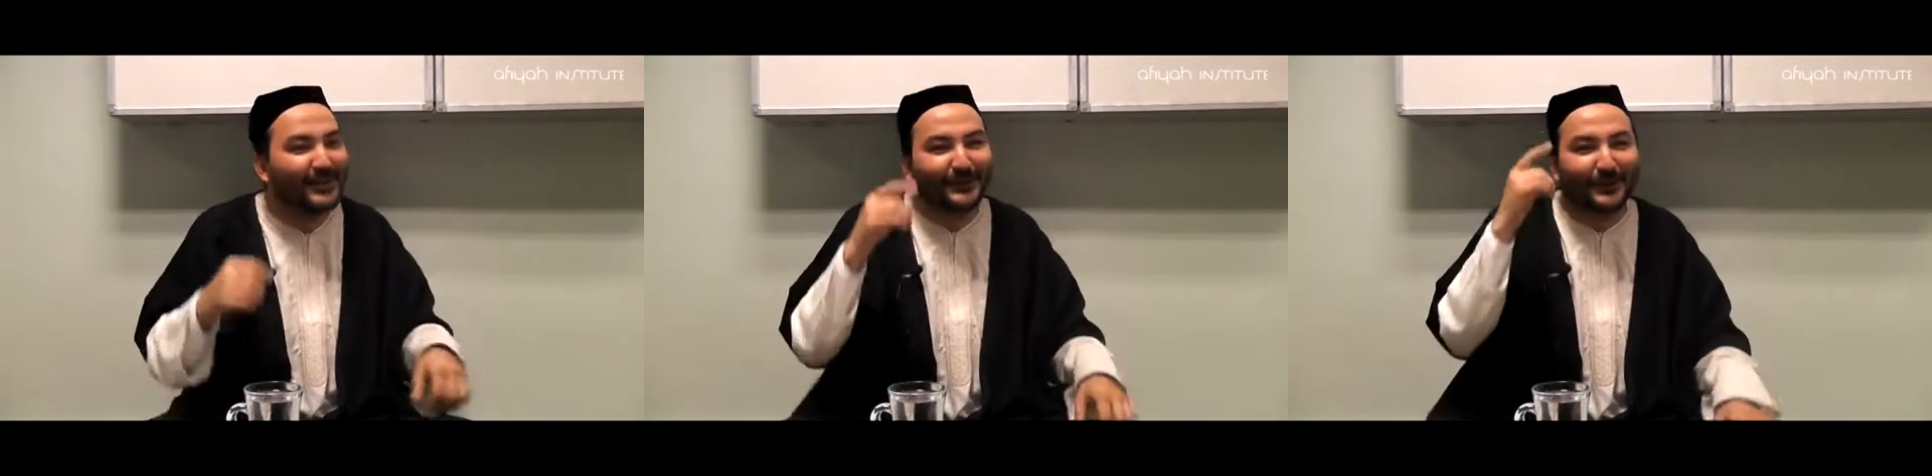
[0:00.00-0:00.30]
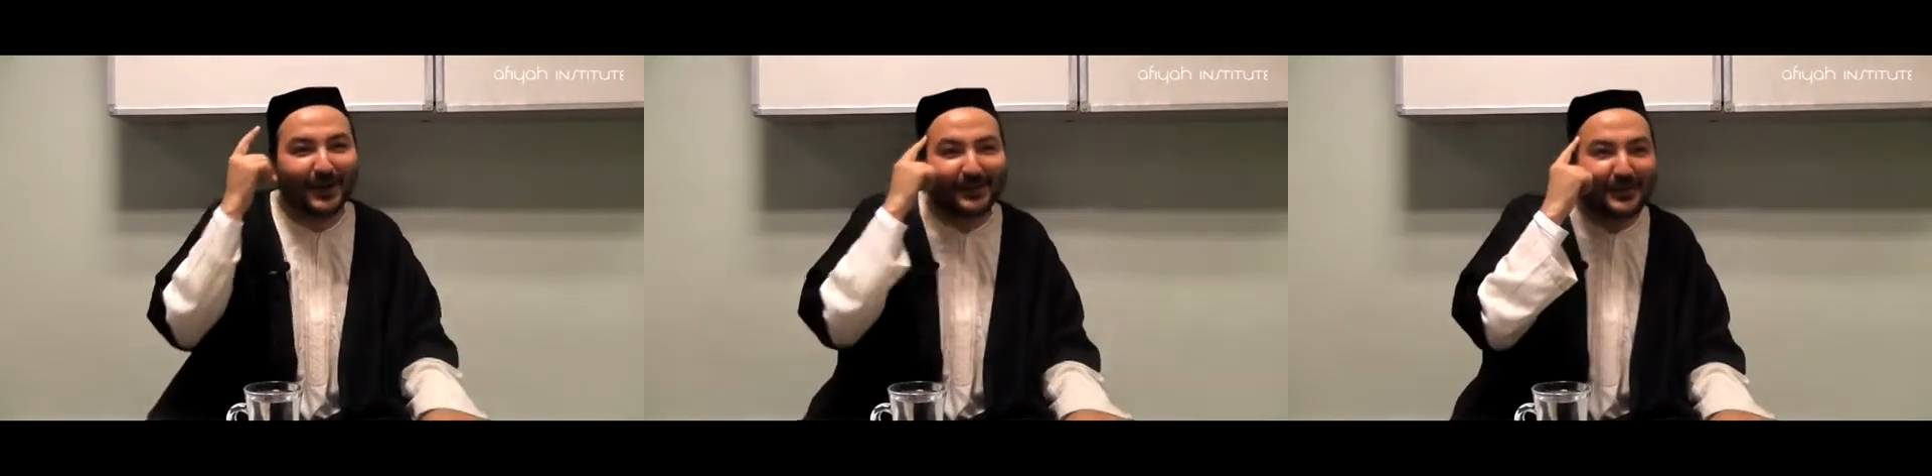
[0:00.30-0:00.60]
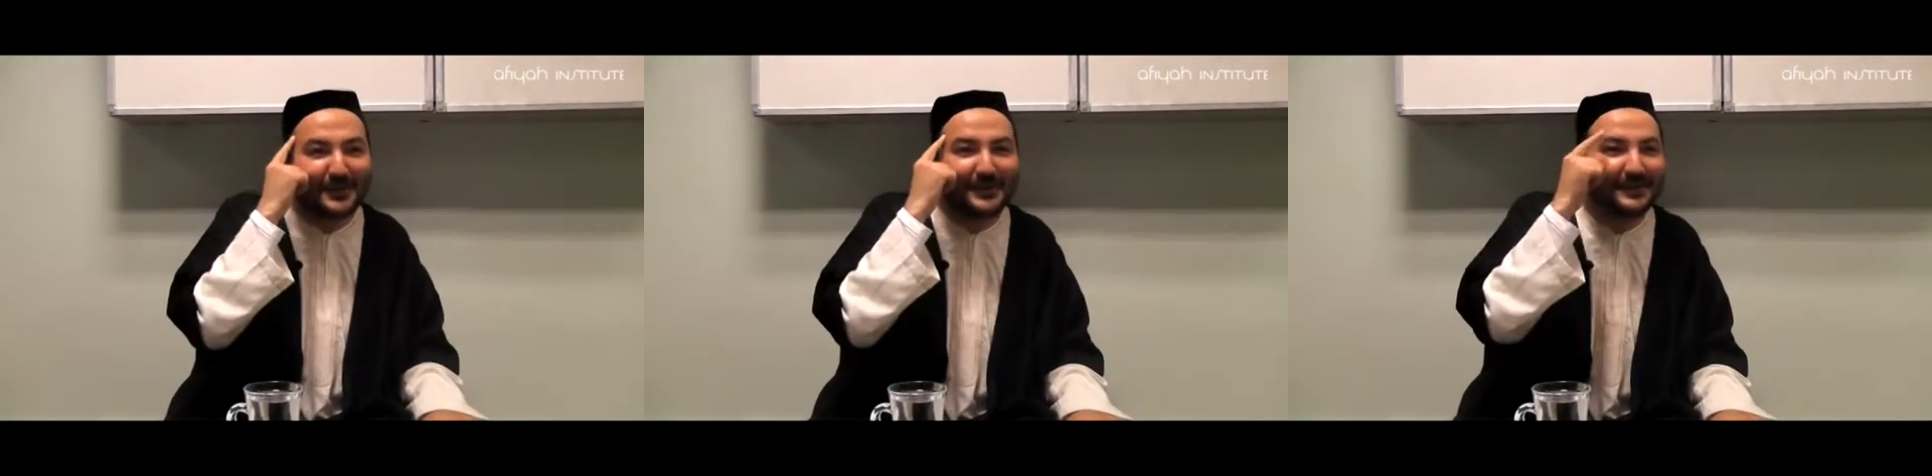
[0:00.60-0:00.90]
so I
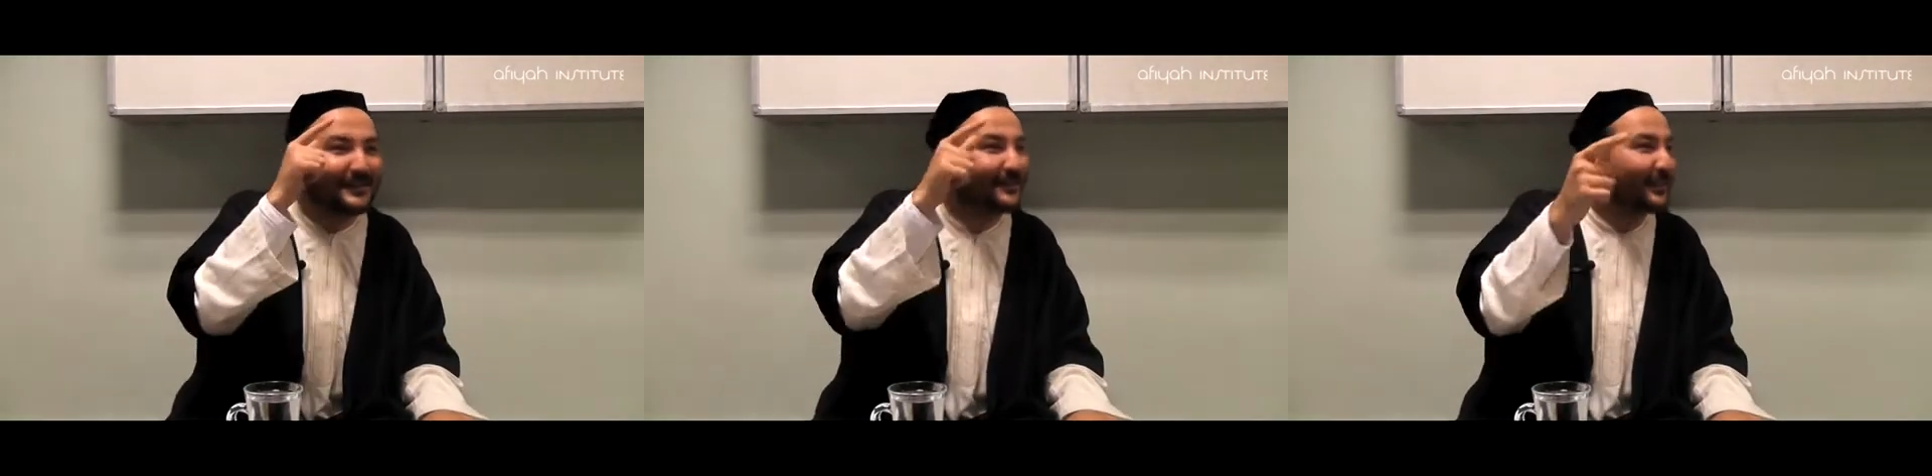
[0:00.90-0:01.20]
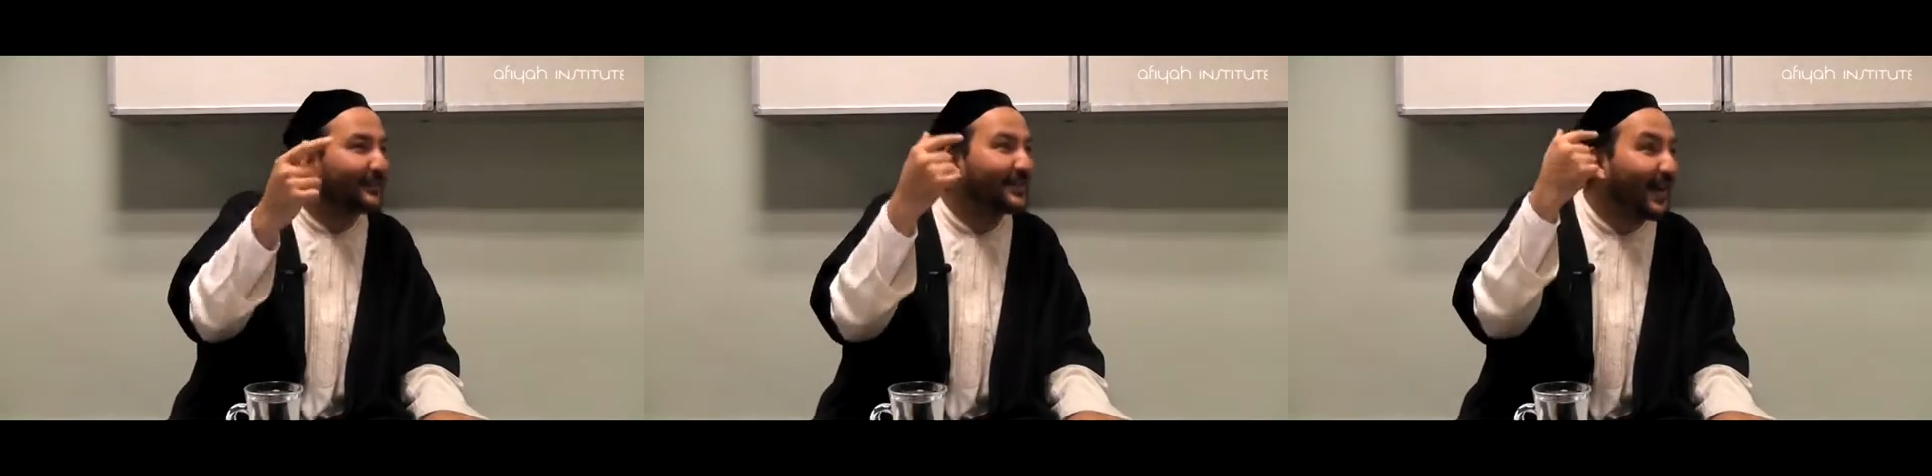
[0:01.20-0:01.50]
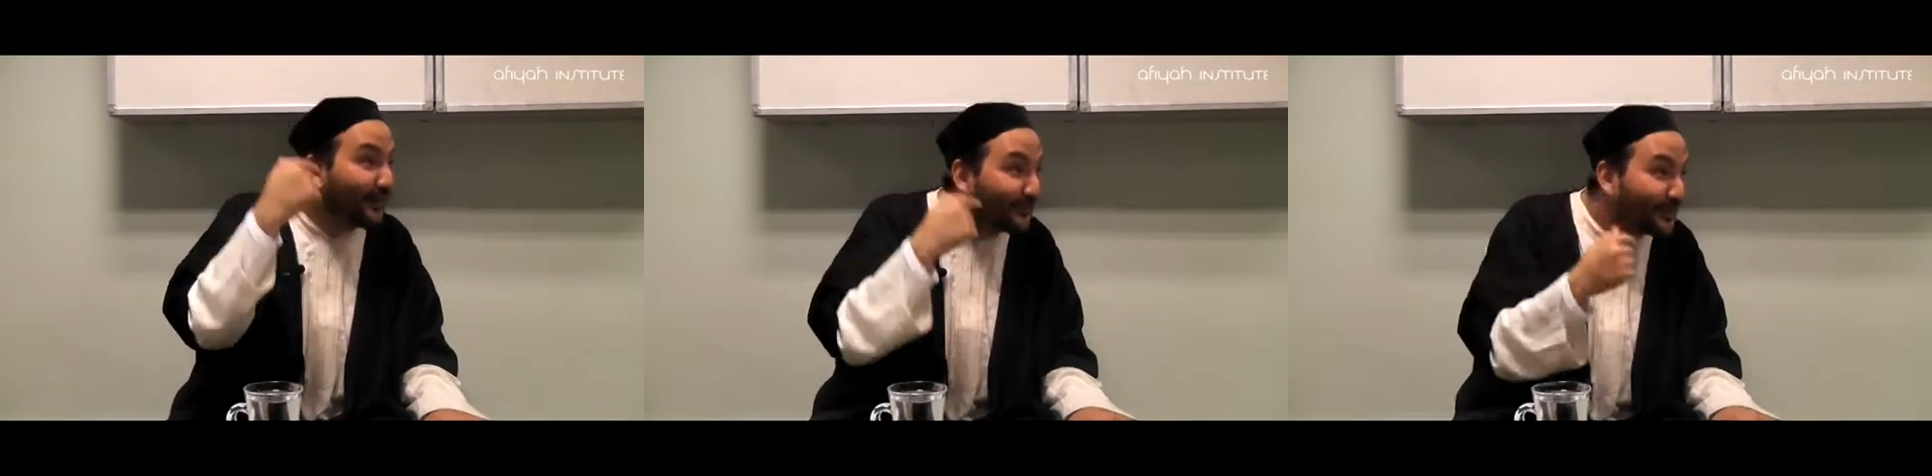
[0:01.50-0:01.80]
thought that it's running
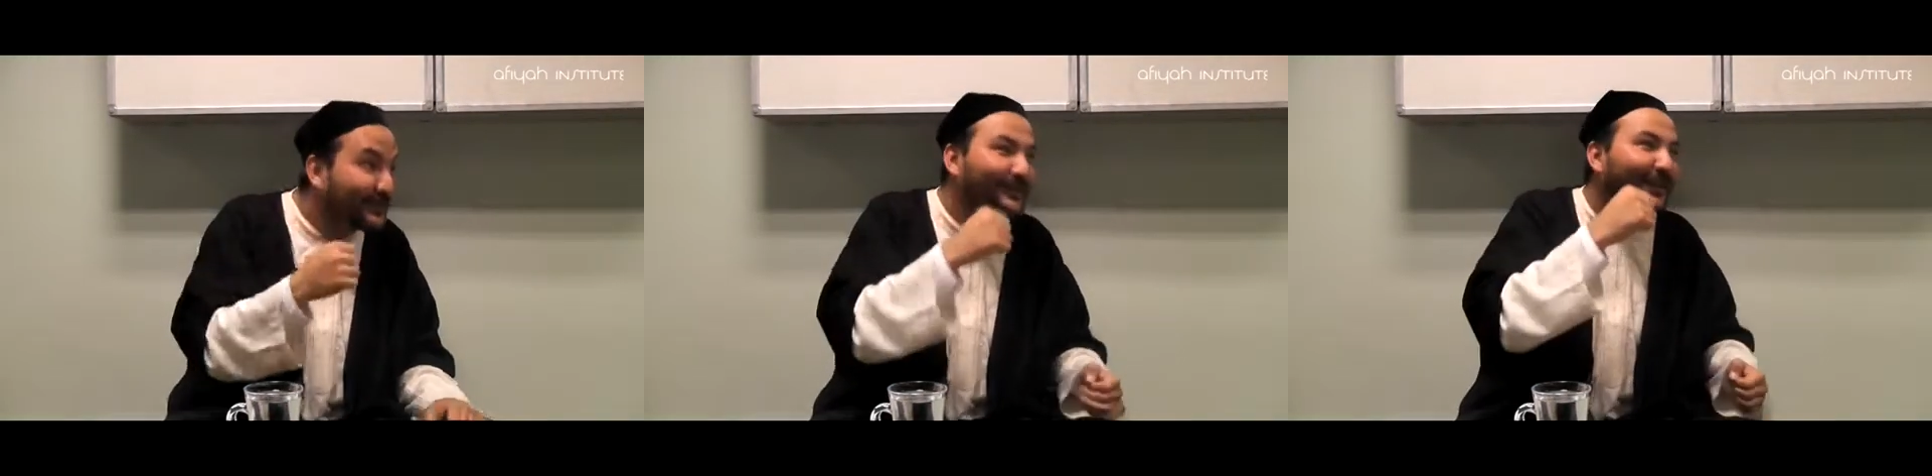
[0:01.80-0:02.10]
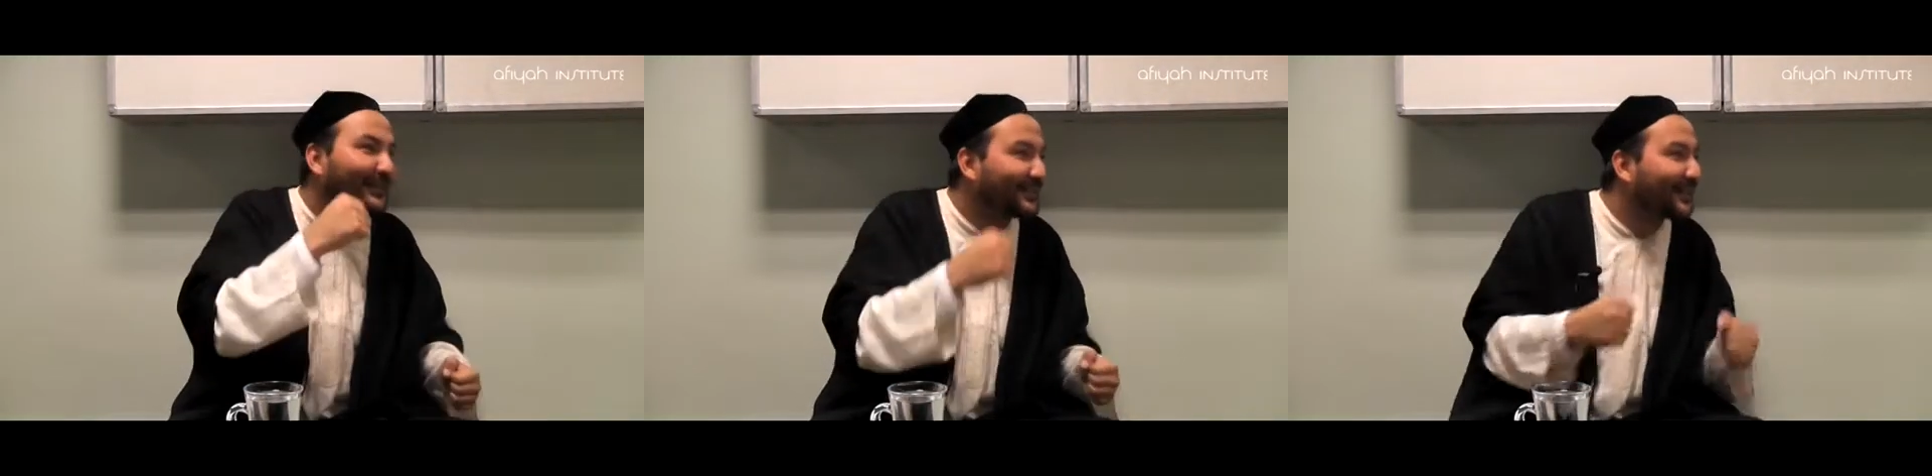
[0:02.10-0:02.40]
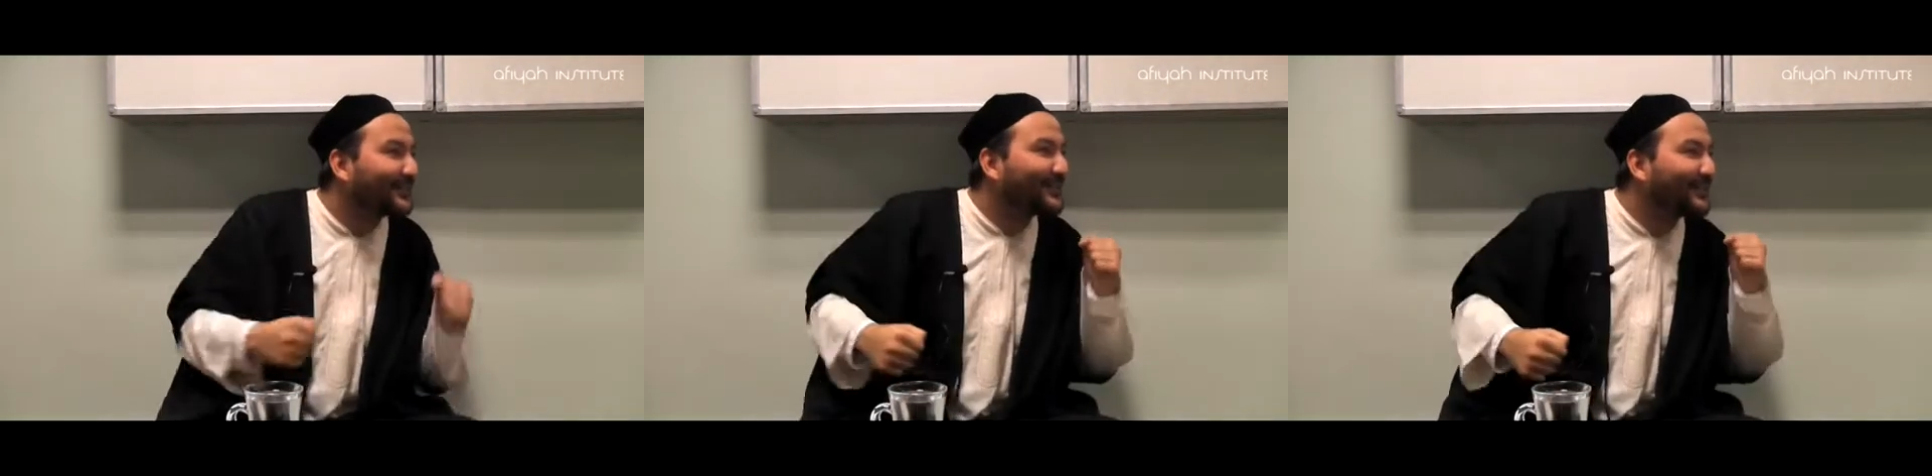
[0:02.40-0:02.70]
after me, so I
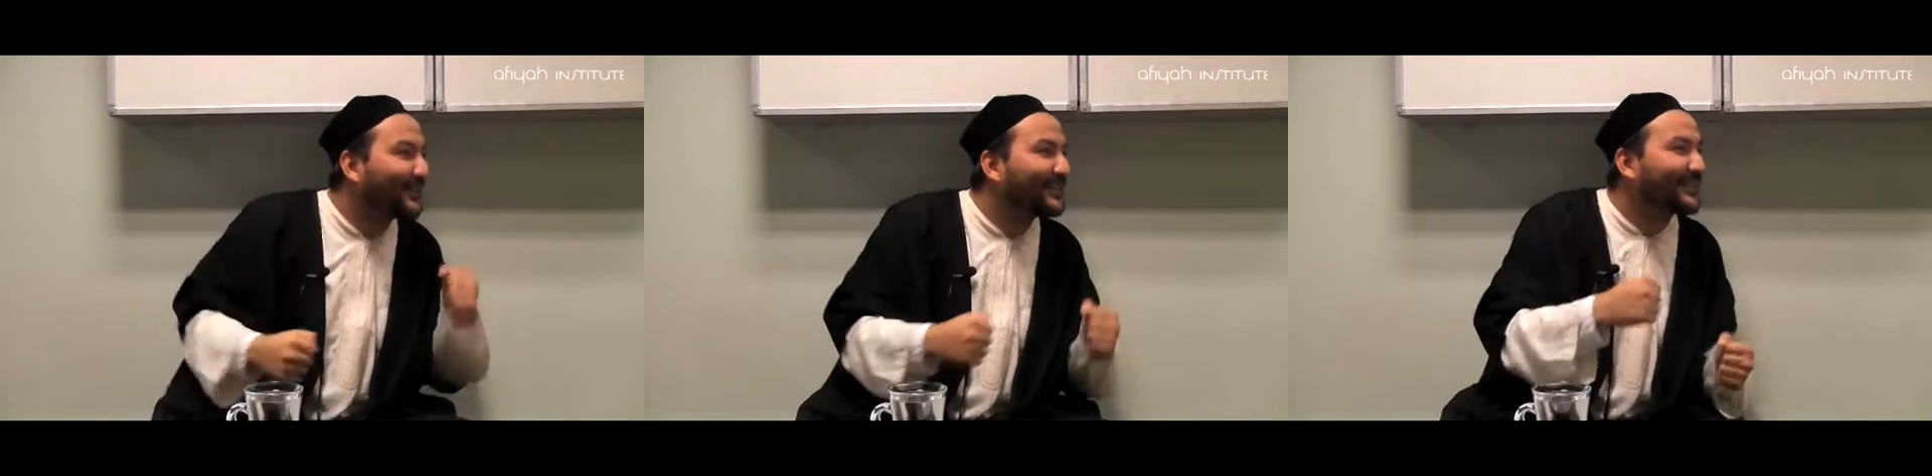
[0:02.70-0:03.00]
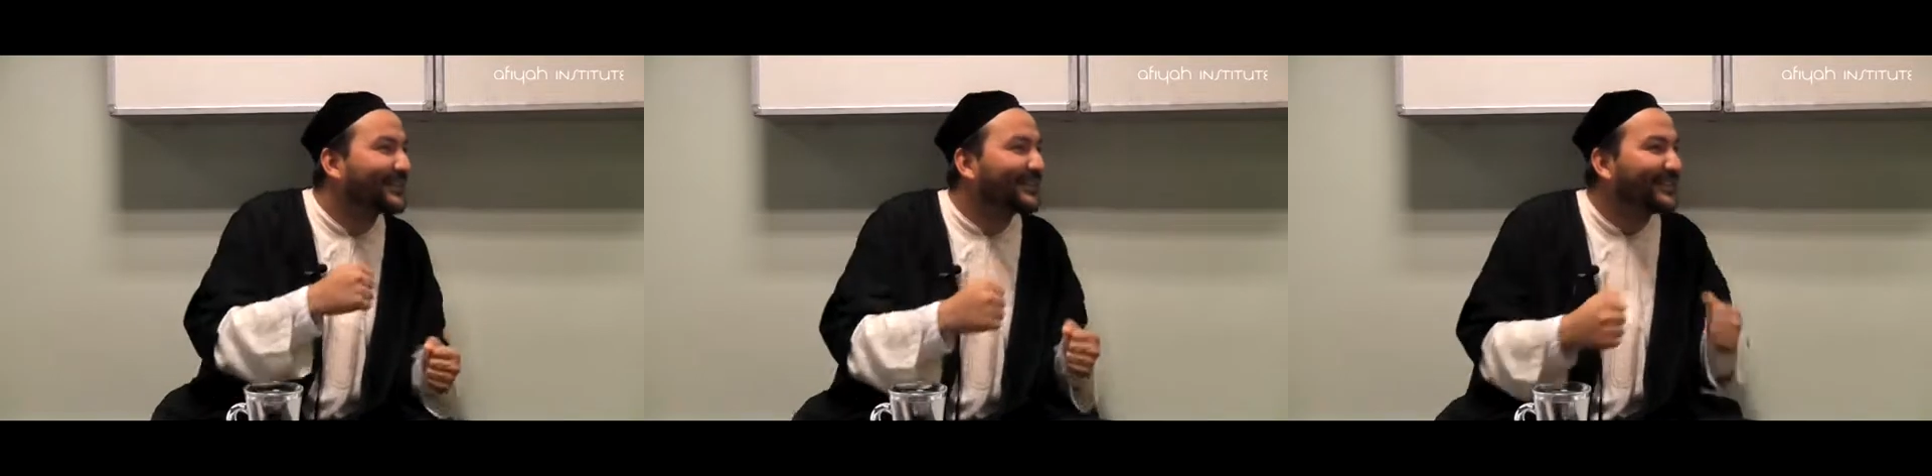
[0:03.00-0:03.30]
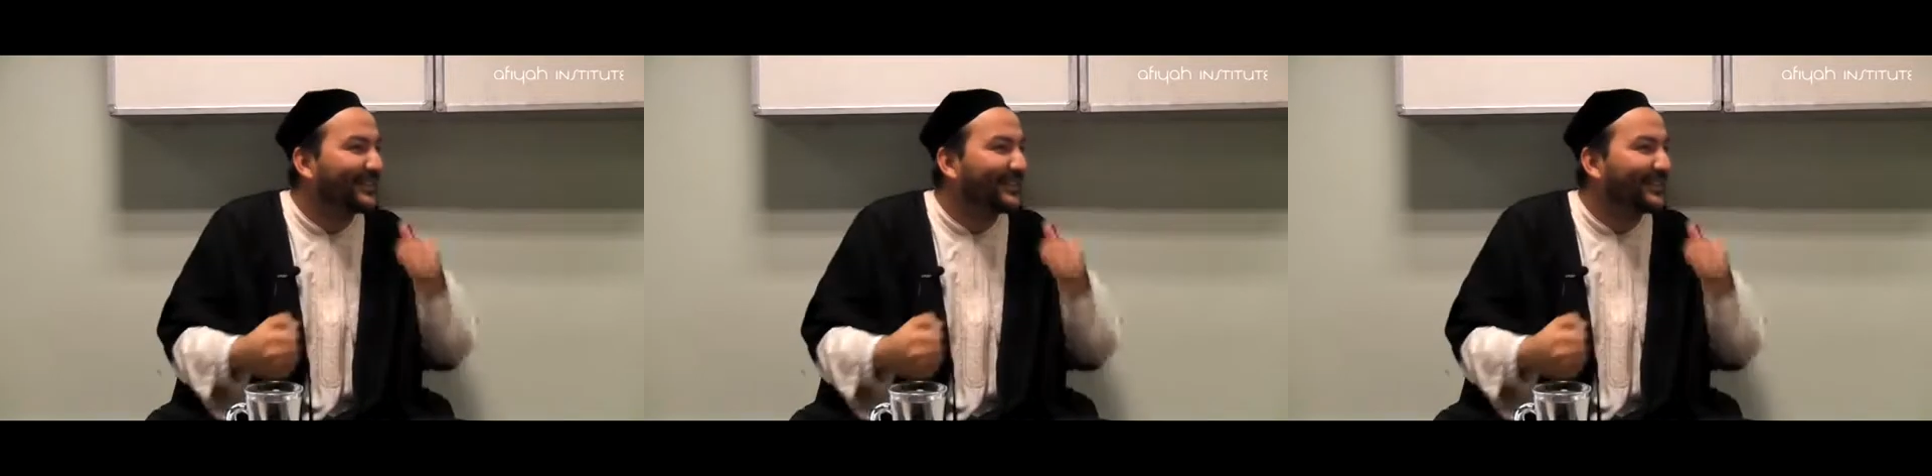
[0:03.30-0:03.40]
started running,